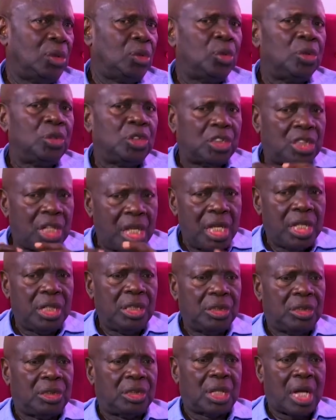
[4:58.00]
to
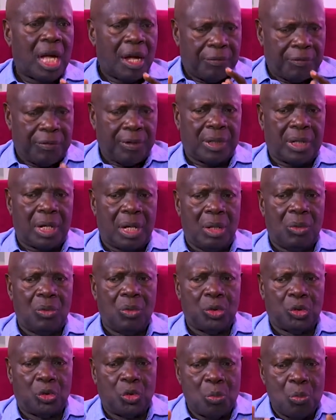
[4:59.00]
change Africa.
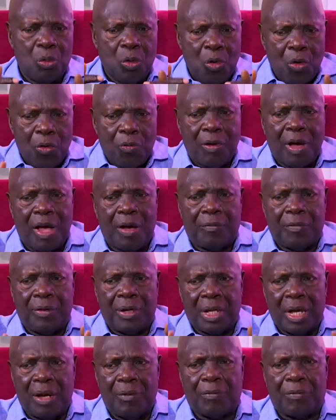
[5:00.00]
We should move
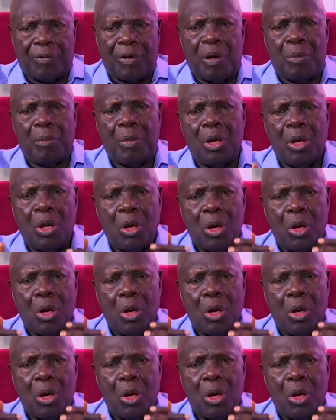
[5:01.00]
Africa from